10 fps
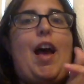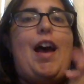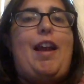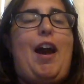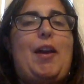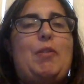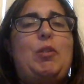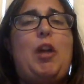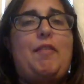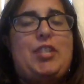and I
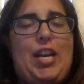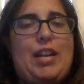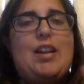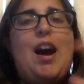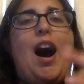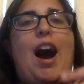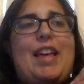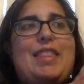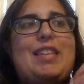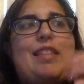loved it.
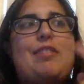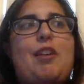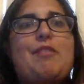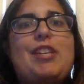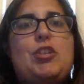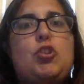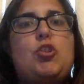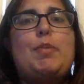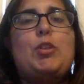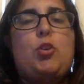I think that their
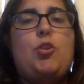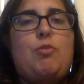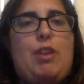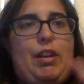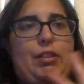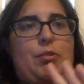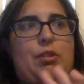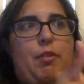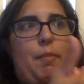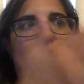relationship is so unique and so
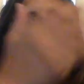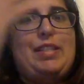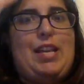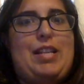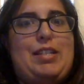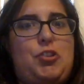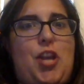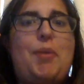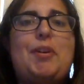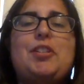different because it's a
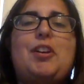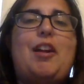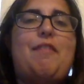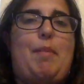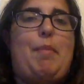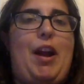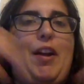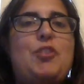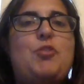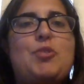shadow hunter and a vampire,
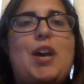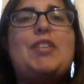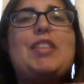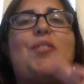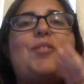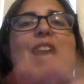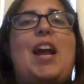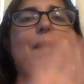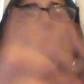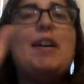and you do not think that there's
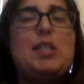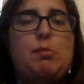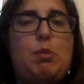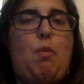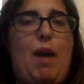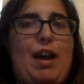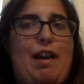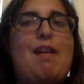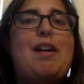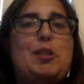any possible
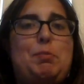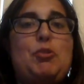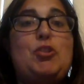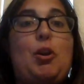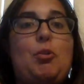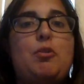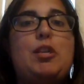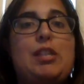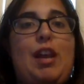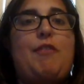way, especially like who
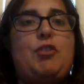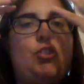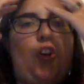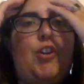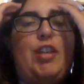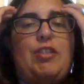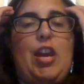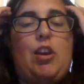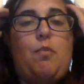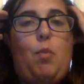these characters are, that
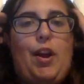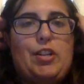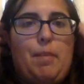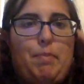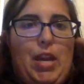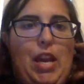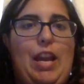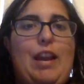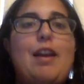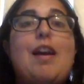they could wind up
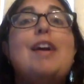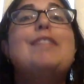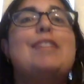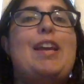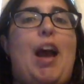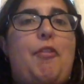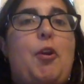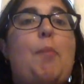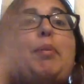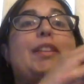being
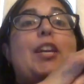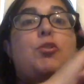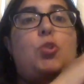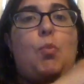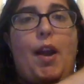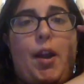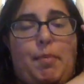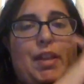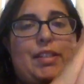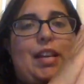together, but they do wind up
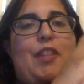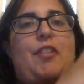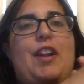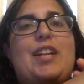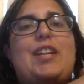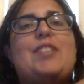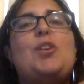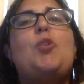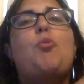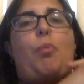being together, and it is
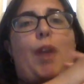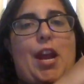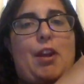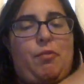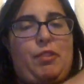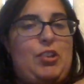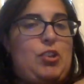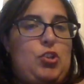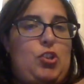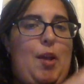a great
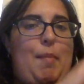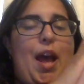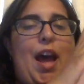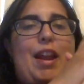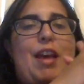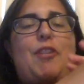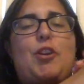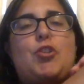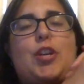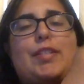relationship, and
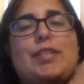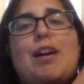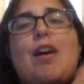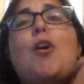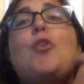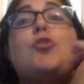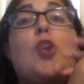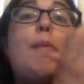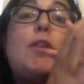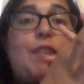they're just
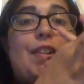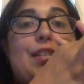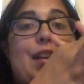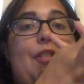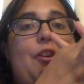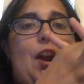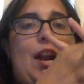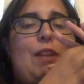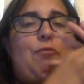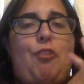so much fun together,
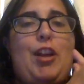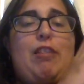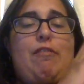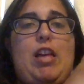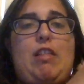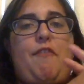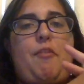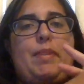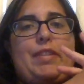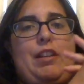and I really, really love
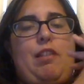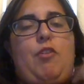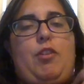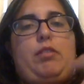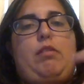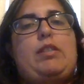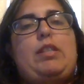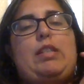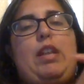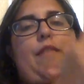them in City of Lost Souls
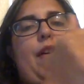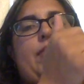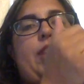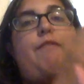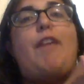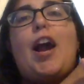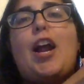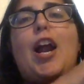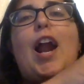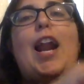and City of Heavenly
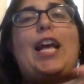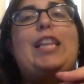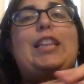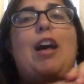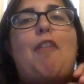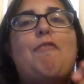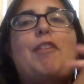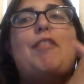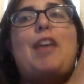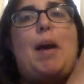Fire, and I love
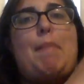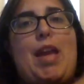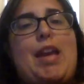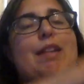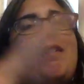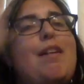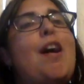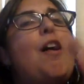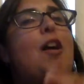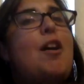them in
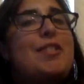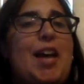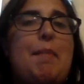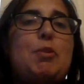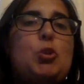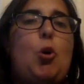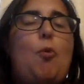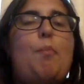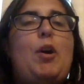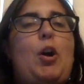Simon's
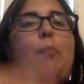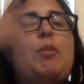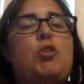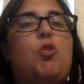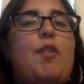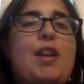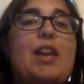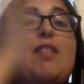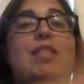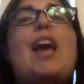own book, but
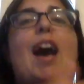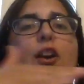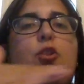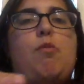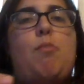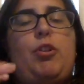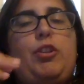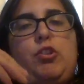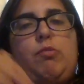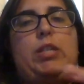in the actual Mortal
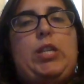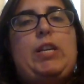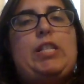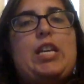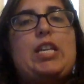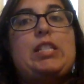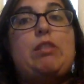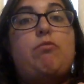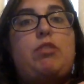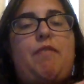Instruments series is
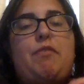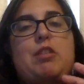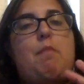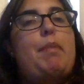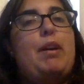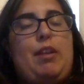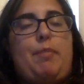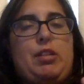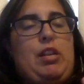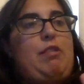definitely the build
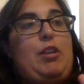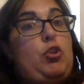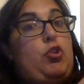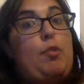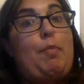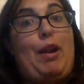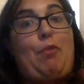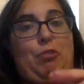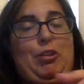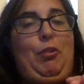up to their relationship, and I
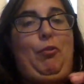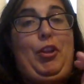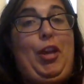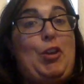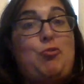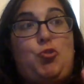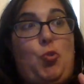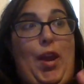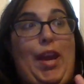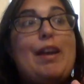really, really
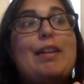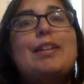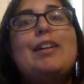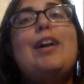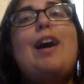enjoy it.